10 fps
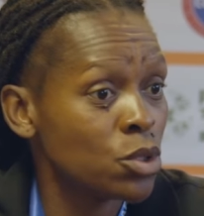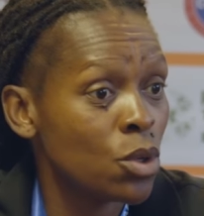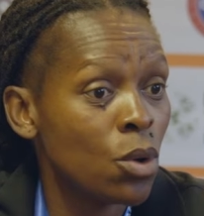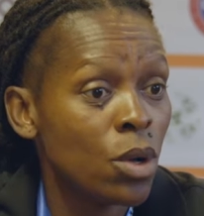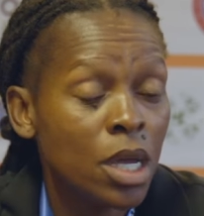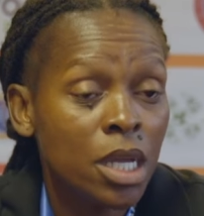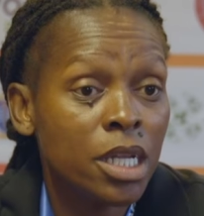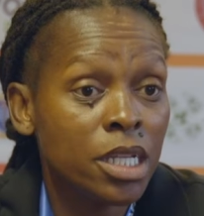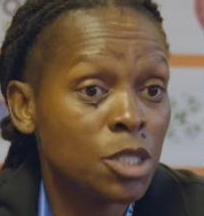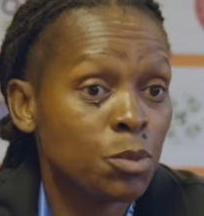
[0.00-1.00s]
So
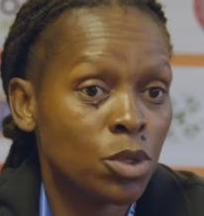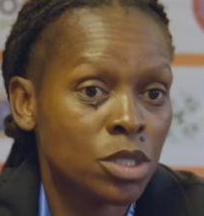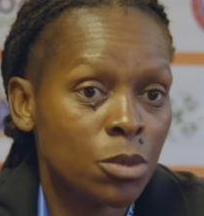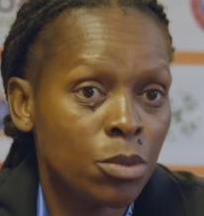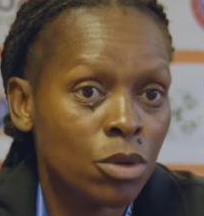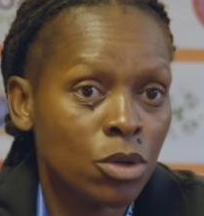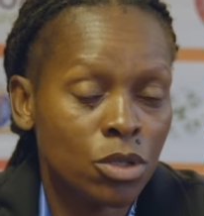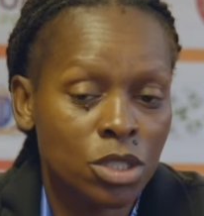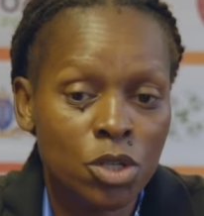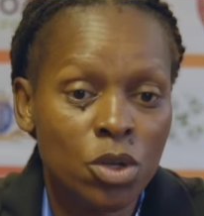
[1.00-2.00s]
it is possible
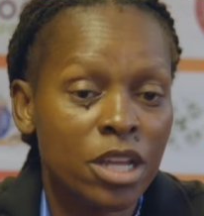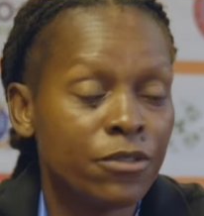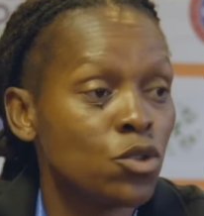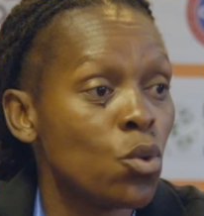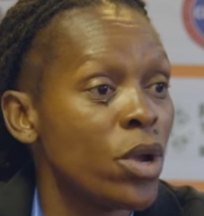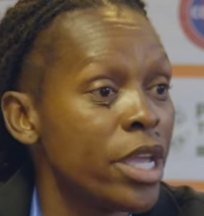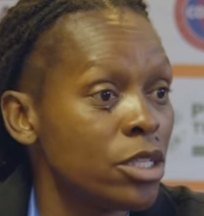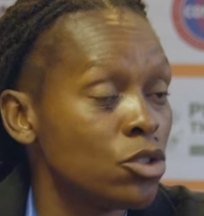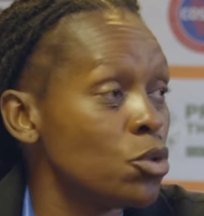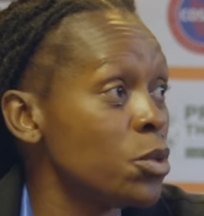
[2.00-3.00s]
because they don't have to
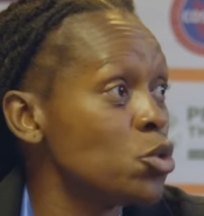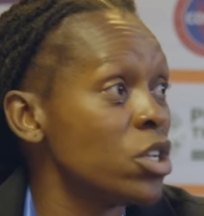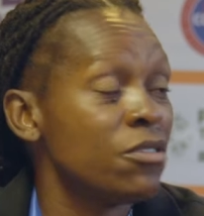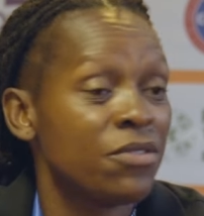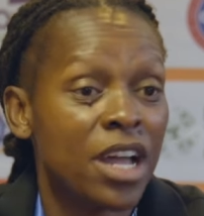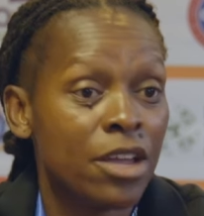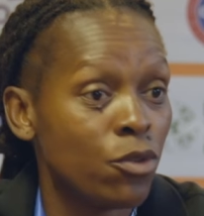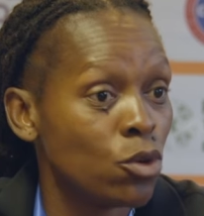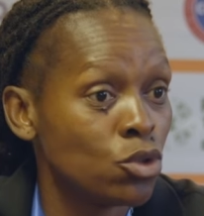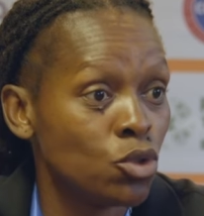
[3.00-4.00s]
wait to be 25
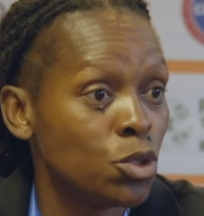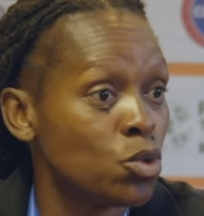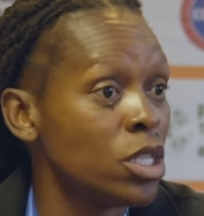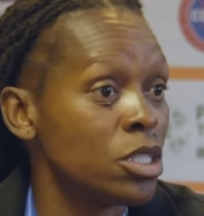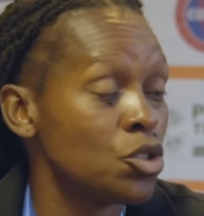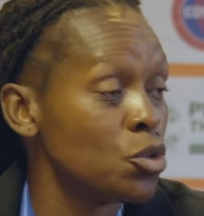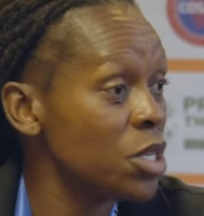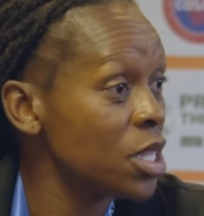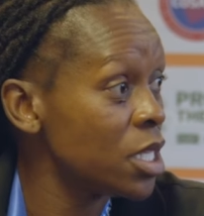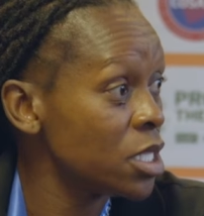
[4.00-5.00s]
or to be 20 to
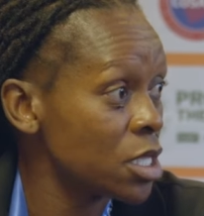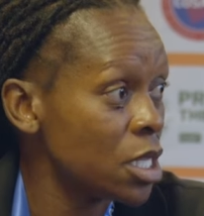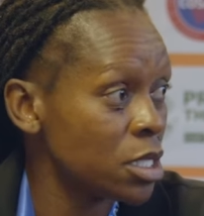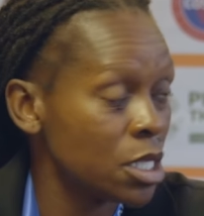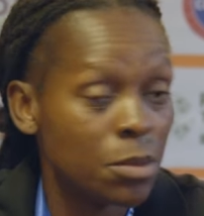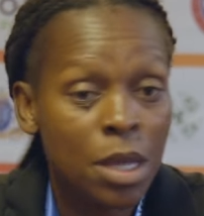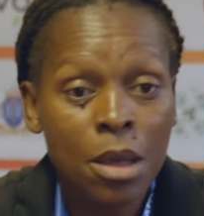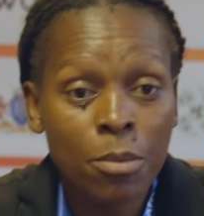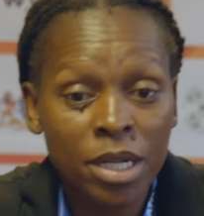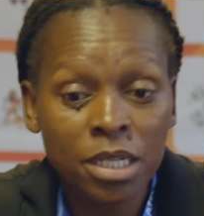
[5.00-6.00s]
be in the national team.
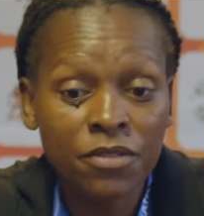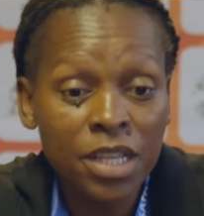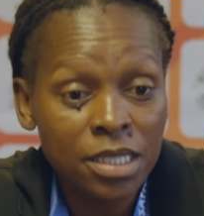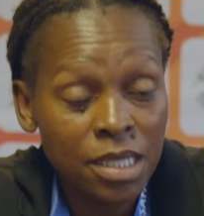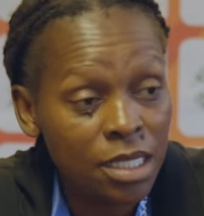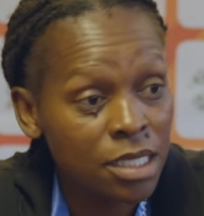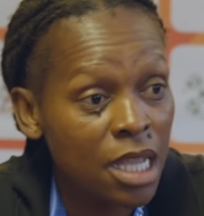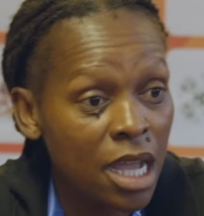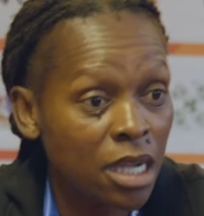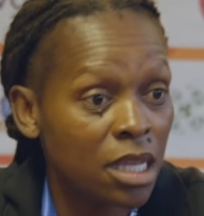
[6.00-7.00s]
But if they start
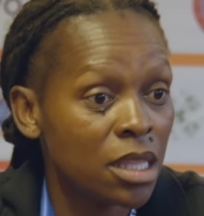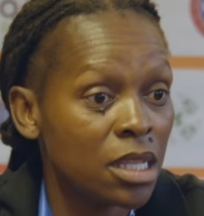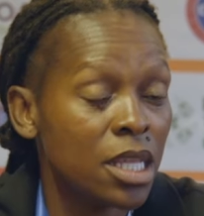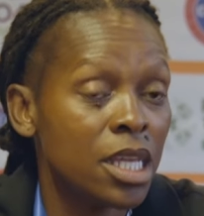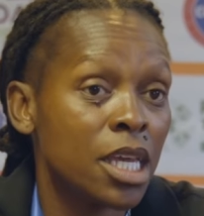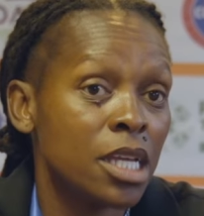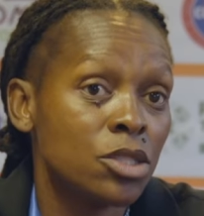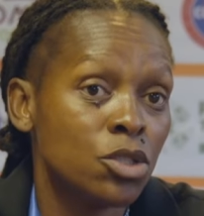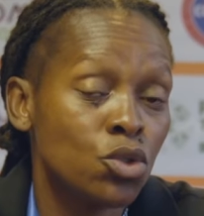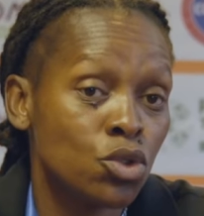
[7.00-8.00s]
young and then they
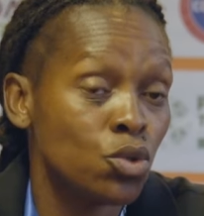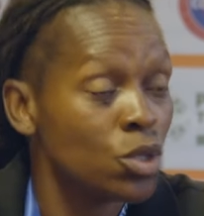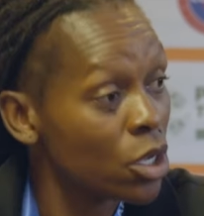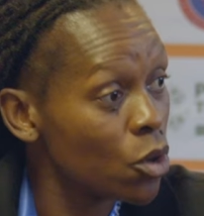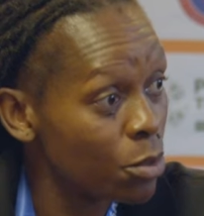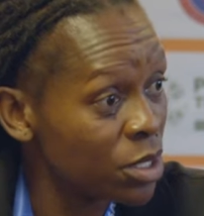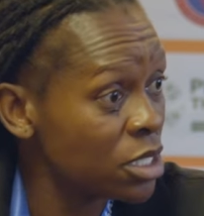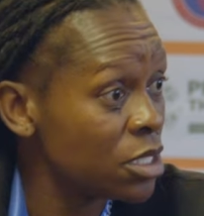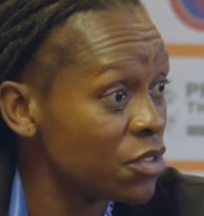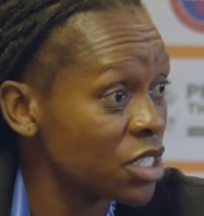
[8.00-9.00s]
get used to the
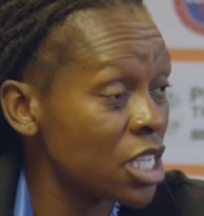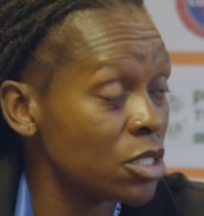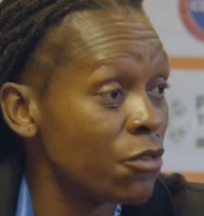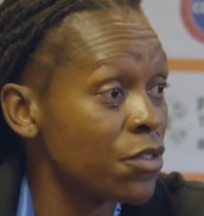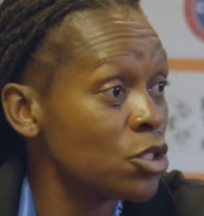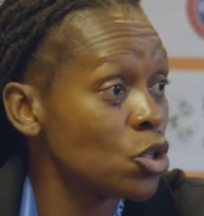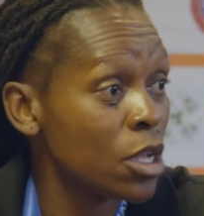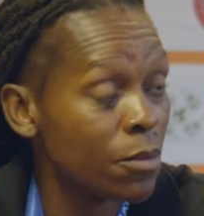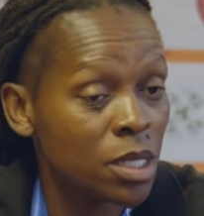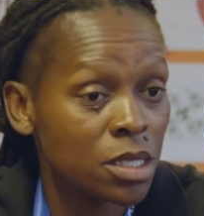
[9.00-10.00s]
competitive side of the
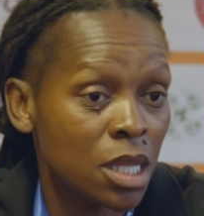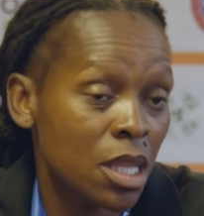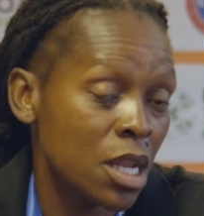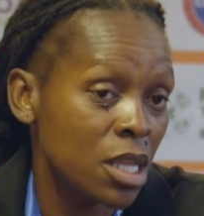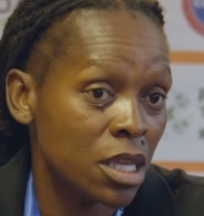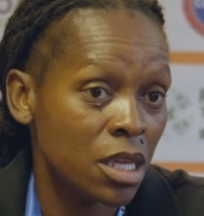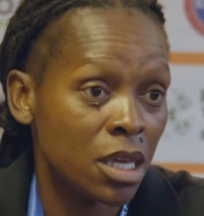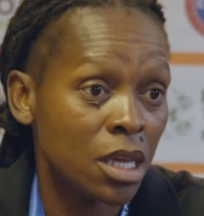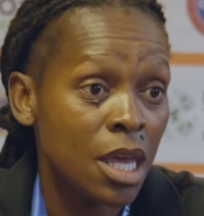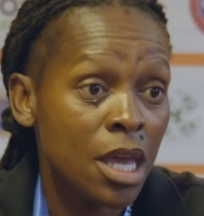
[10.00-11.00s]
tournaments, and then I
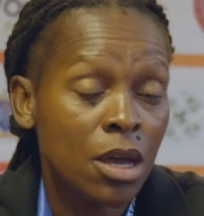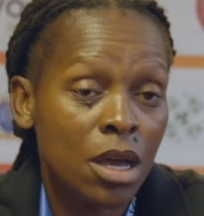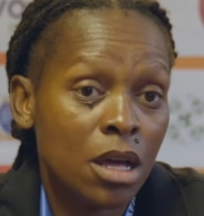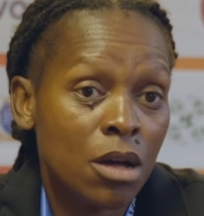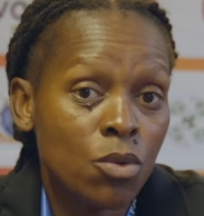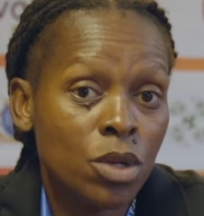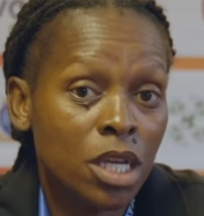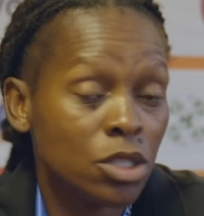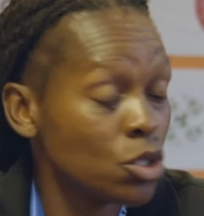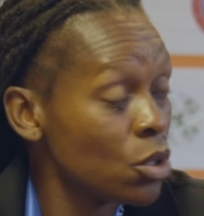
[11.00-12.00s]
think we
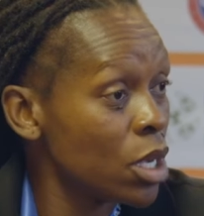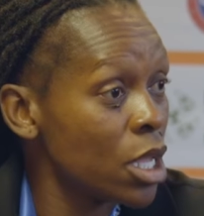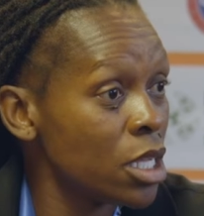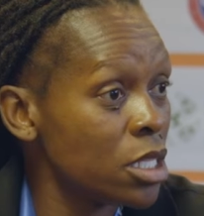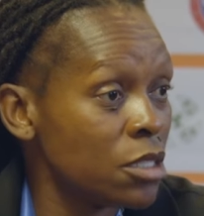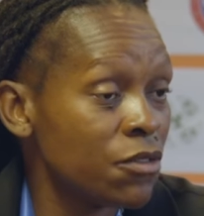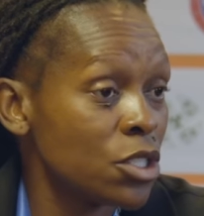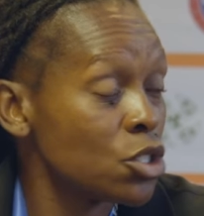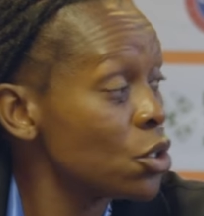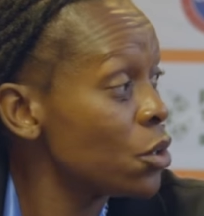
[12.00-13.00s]
can talk a
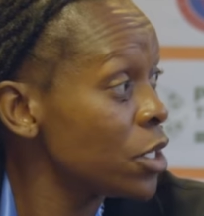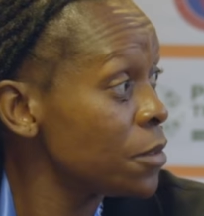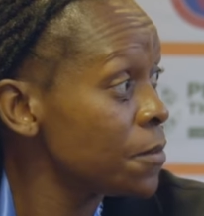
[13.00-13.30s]
different story.